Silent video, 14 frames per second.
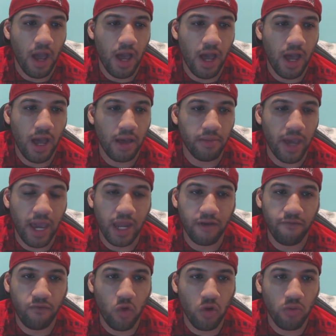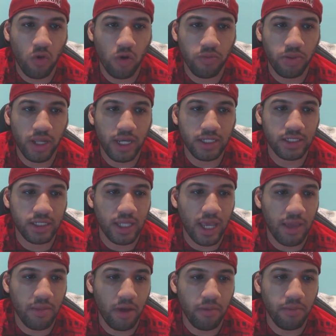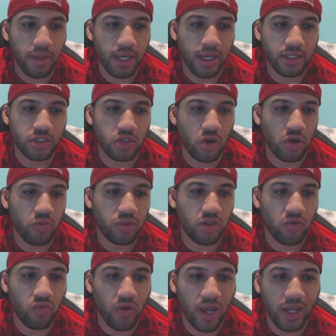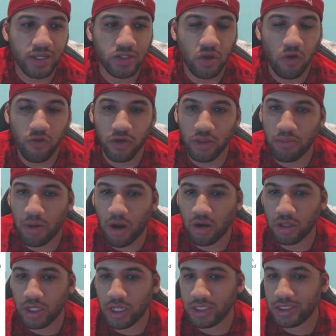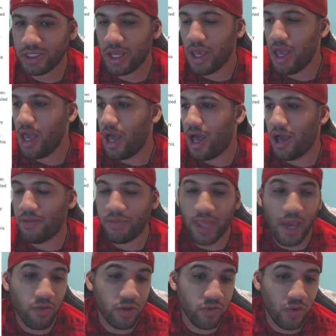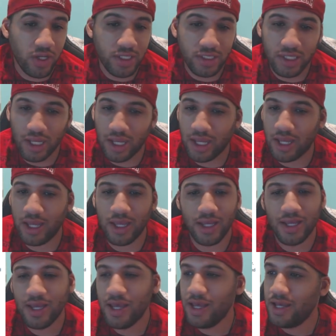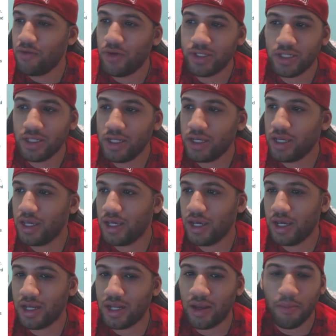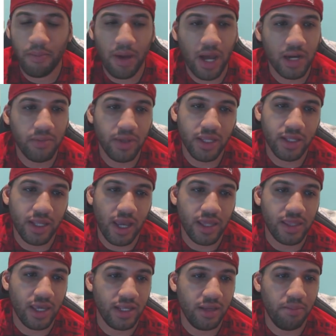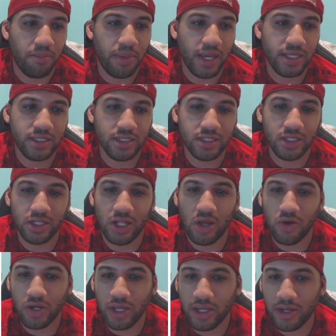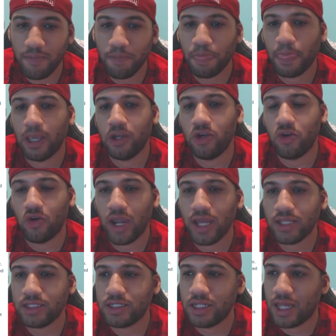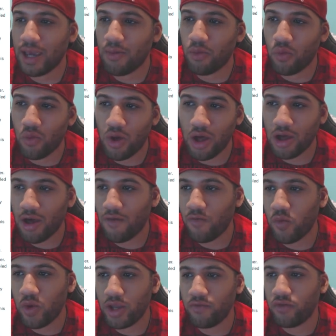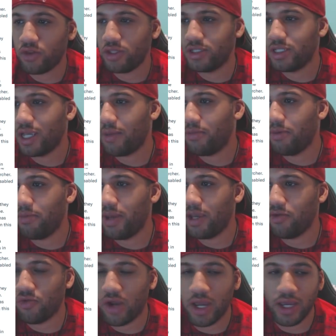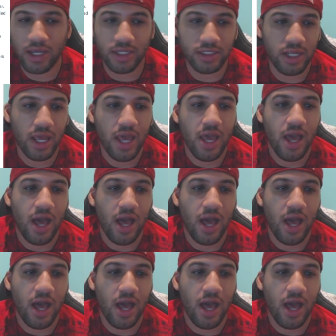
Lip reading: I had 4 more plays in the MLB, starting with the Rays over the Marlins. That one wasn't looking good. Bottom of the 9th inning, bases loaded, grand slam walk-off win for the Tampa Bay Rays.